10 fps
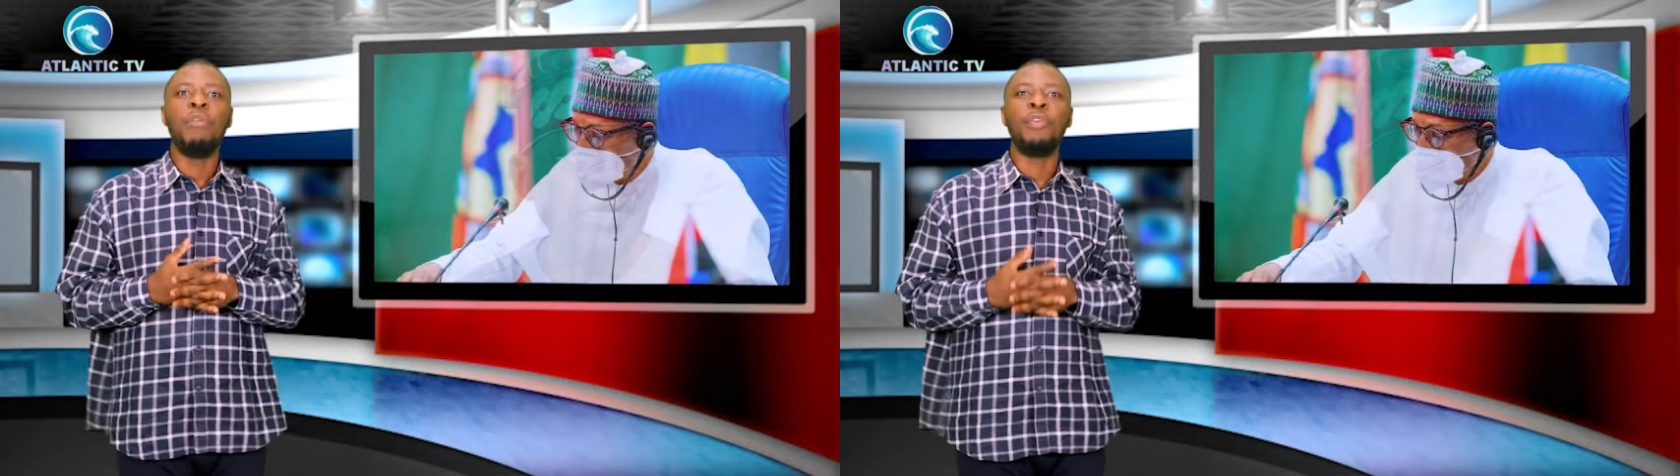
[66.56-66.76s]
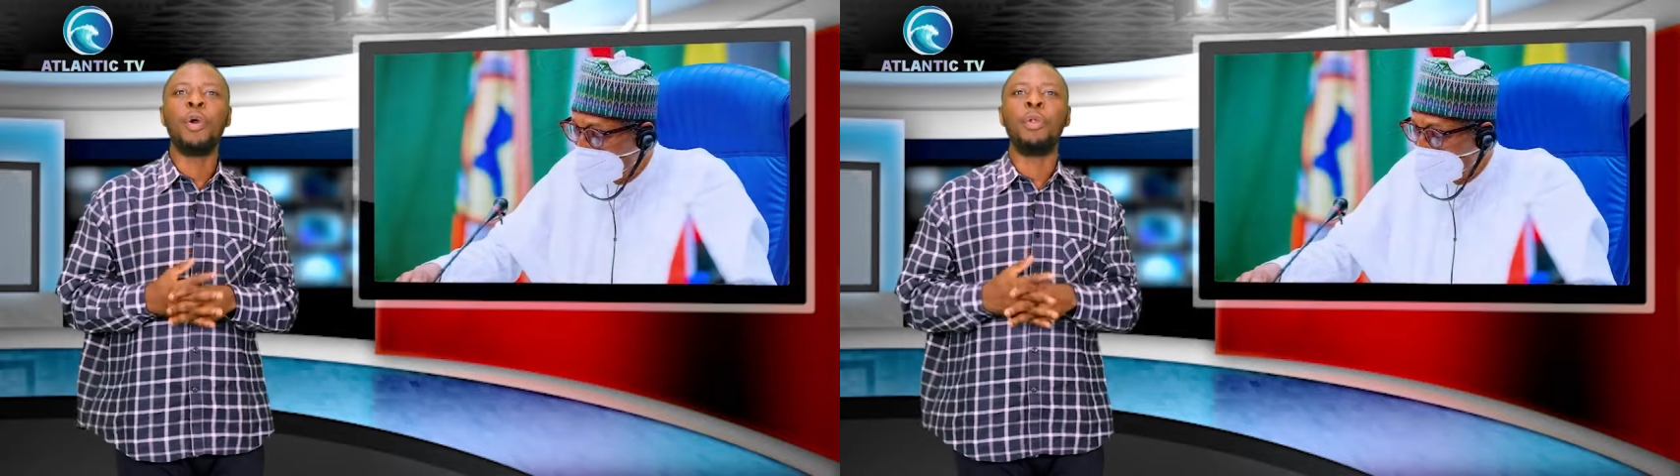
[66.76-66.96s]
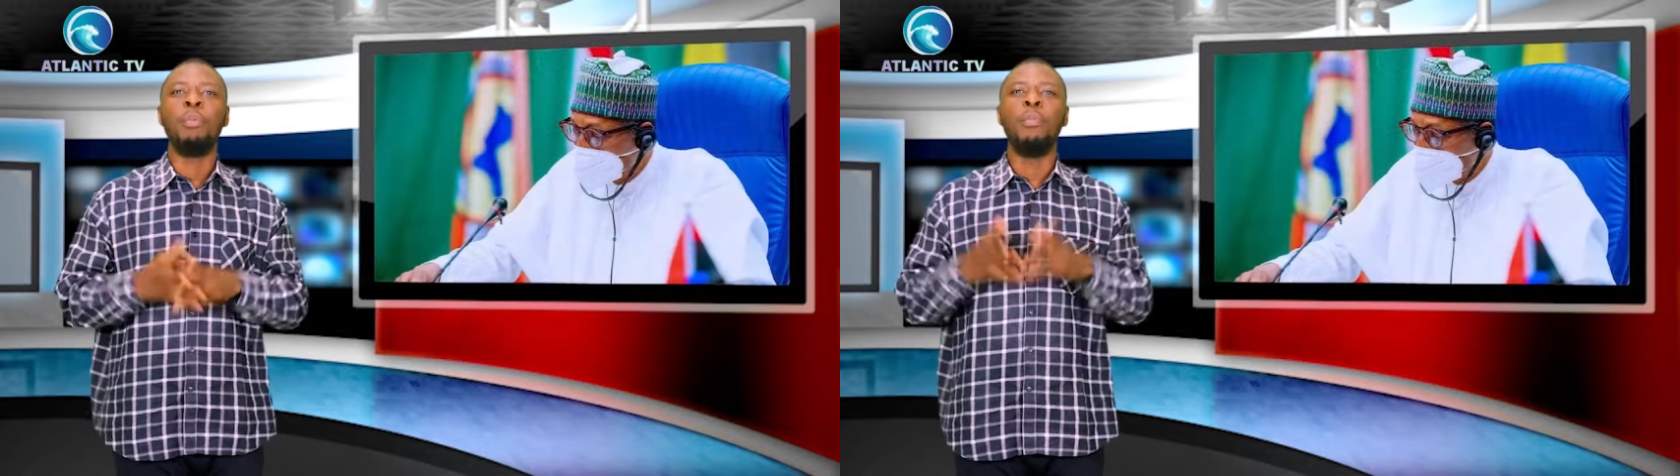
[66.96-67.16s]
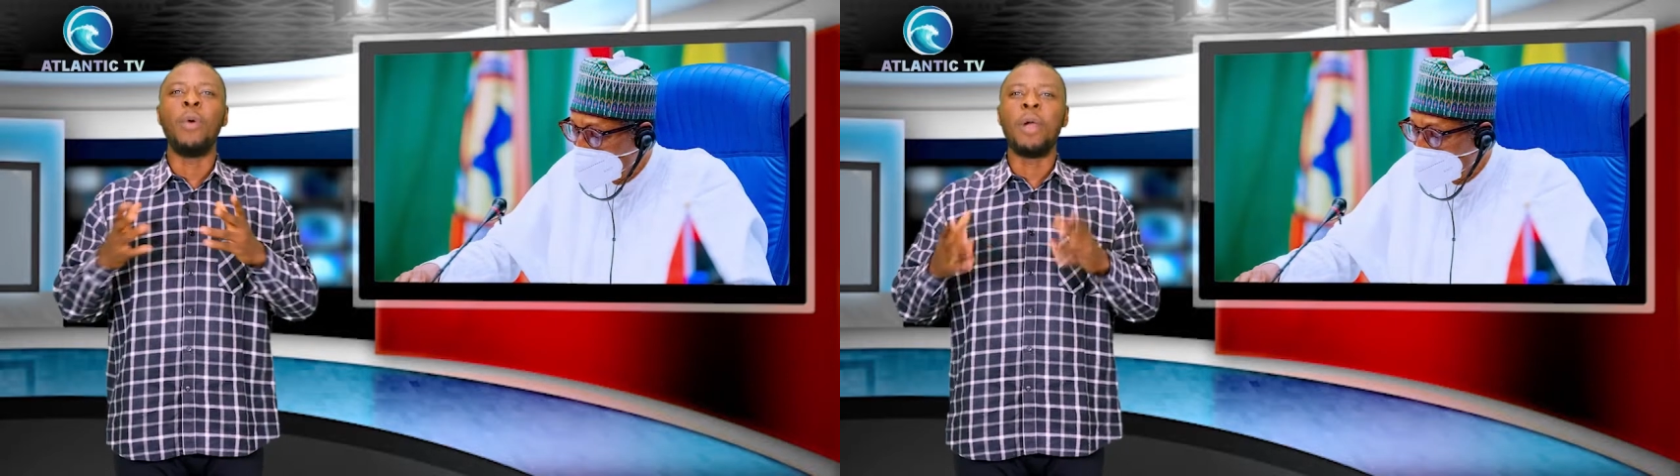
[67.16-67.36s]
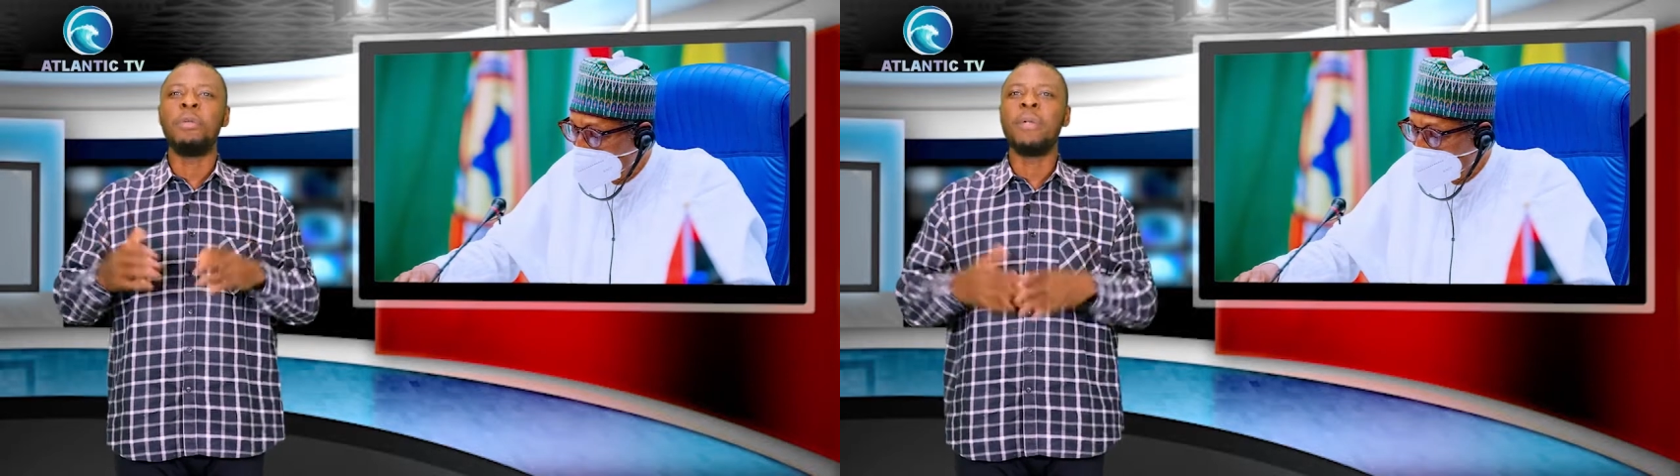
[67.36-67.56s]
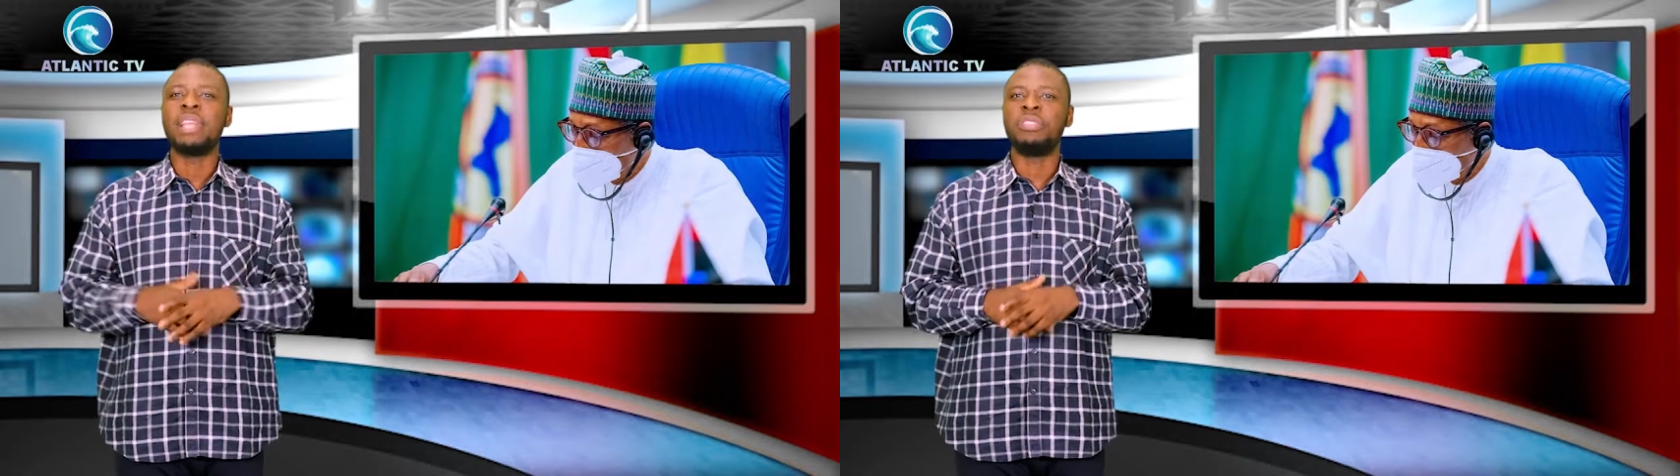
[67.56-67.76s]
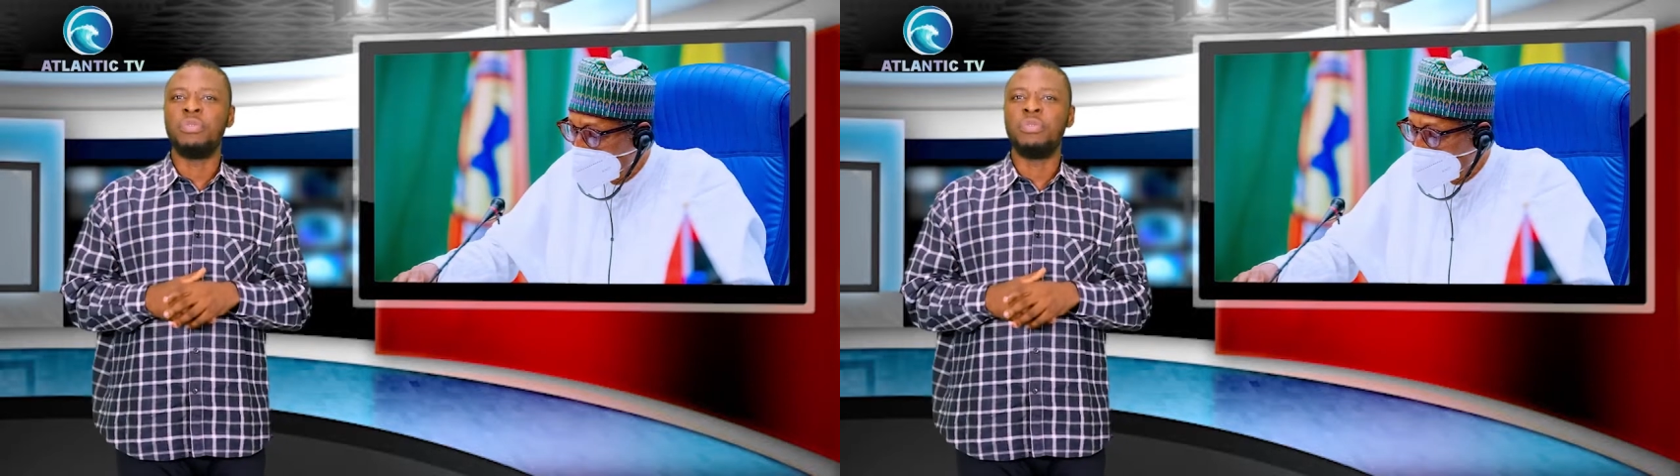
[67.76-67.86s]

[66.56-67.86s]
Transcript: Moving on, Buhari rights